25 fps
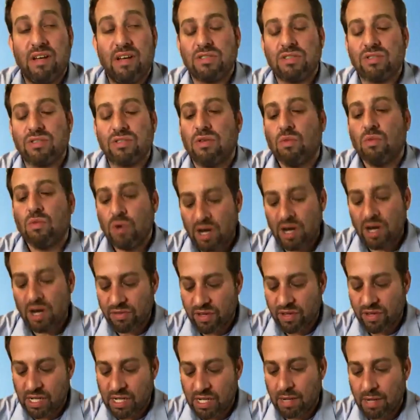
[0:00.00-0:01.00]
sort of where
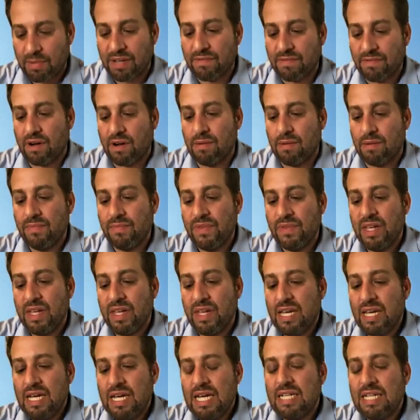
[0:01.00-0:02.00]
they're coming from.
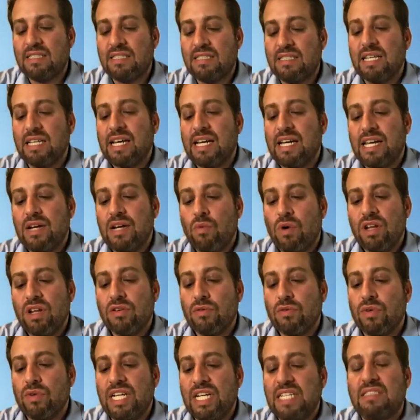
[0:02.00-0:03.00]
And second, one of the
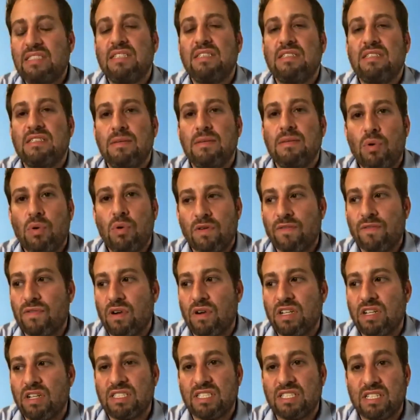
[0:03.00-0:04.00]
reasons it's important for
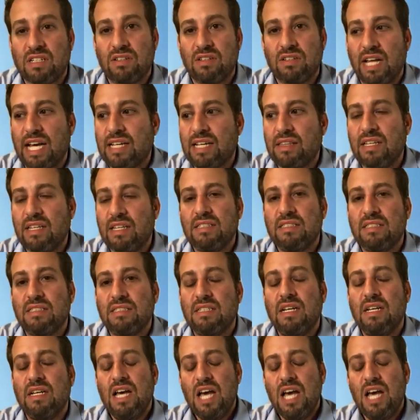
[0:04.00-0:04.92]
us to collect this,